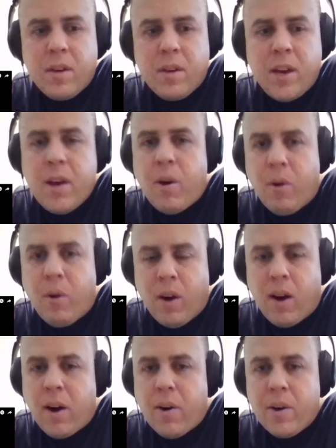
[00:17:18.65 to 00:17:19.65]
kill
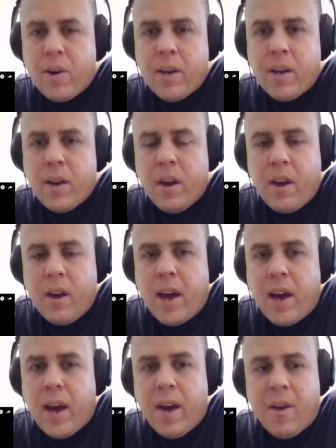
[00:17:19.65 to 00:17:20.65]
Ali.
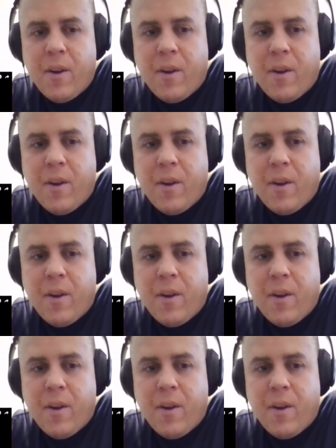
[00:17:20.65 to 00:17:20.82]
And